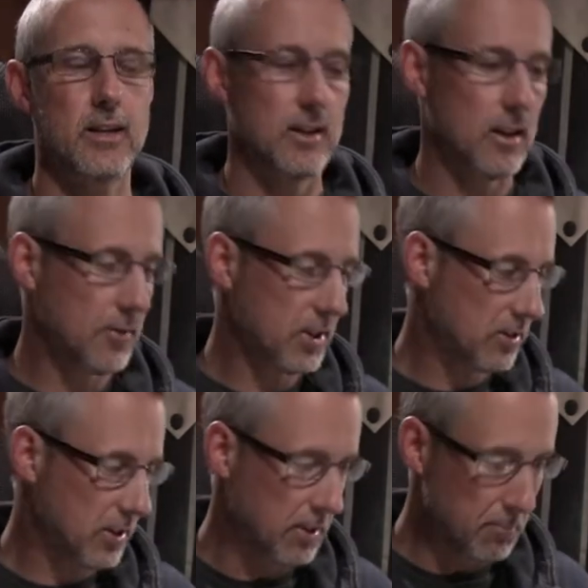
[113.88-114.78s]
love is
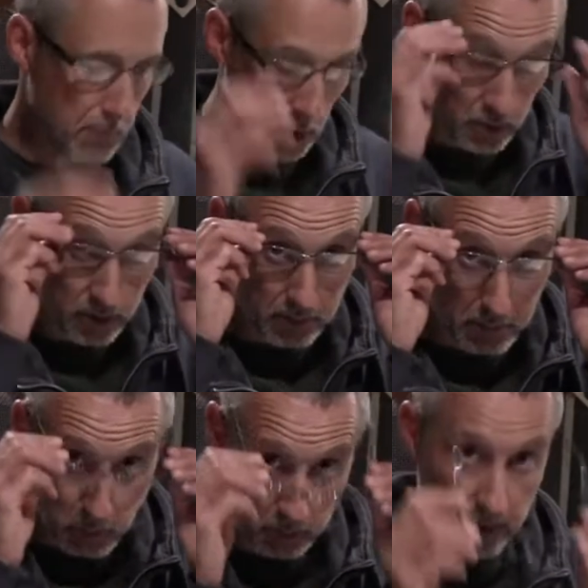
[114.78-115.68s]
the most
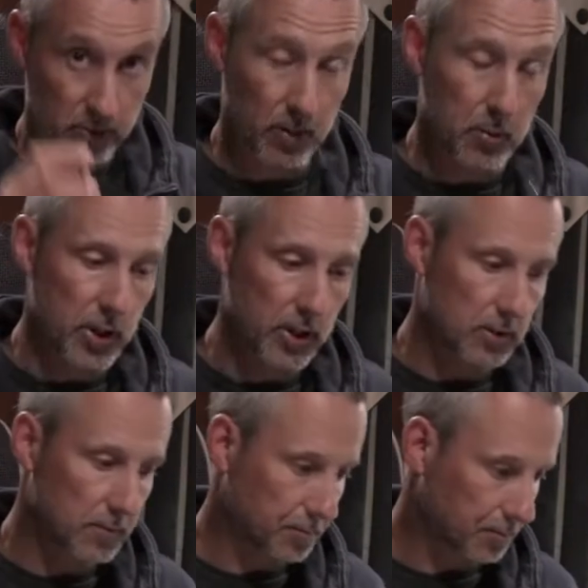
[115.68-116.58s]
important subject.
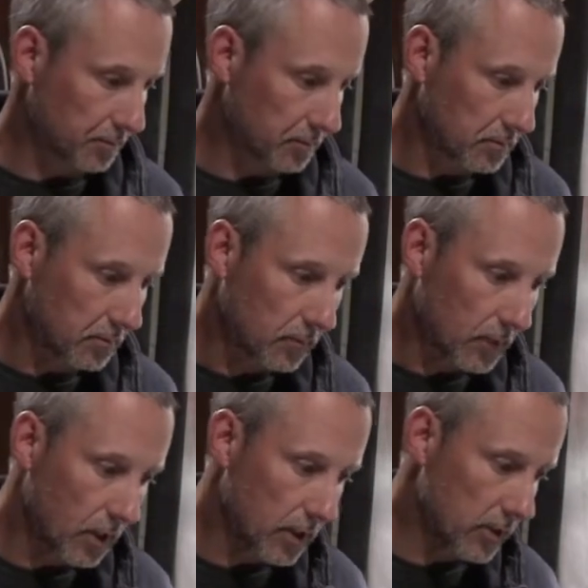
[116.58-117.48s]

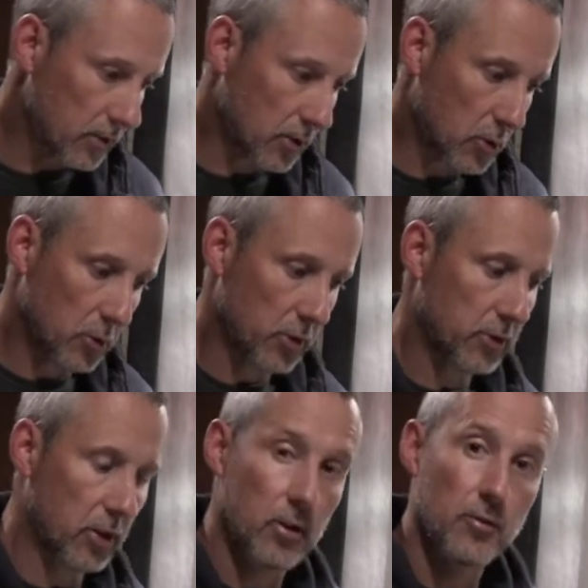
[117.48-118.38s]
It's the
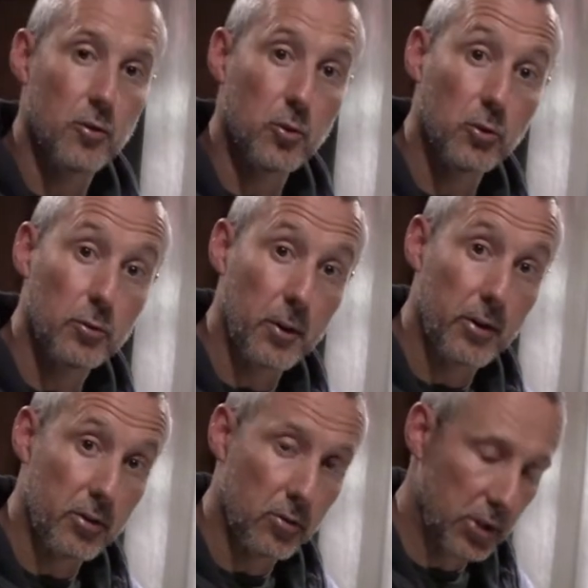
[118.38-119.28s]
cornerstone of all
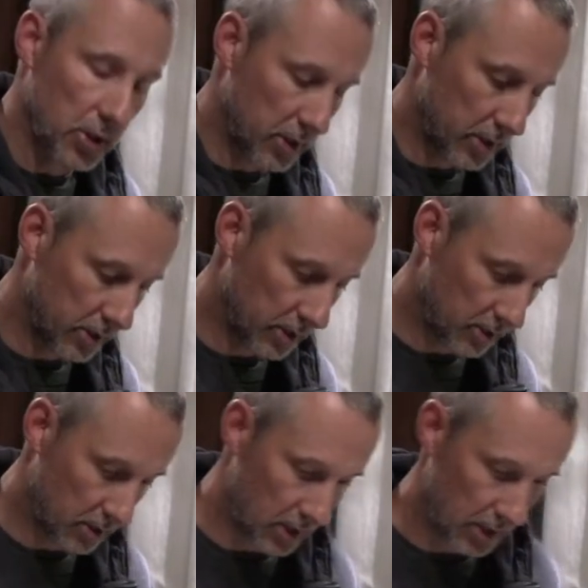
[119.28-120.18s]
spiritual journeys.
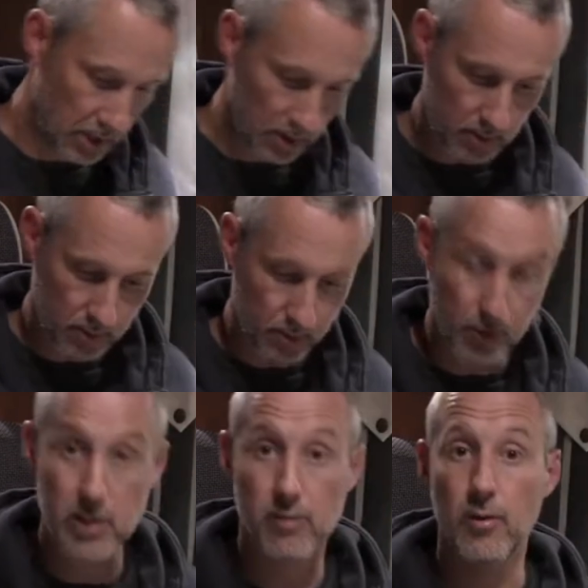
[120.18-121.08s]
It's the
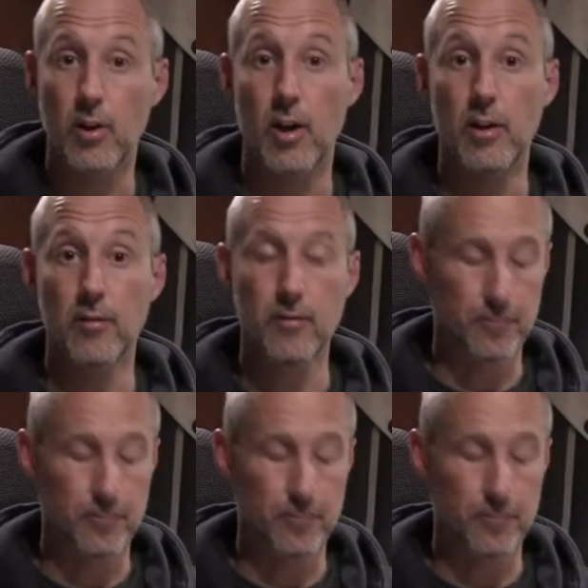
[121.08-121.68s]
reason for life.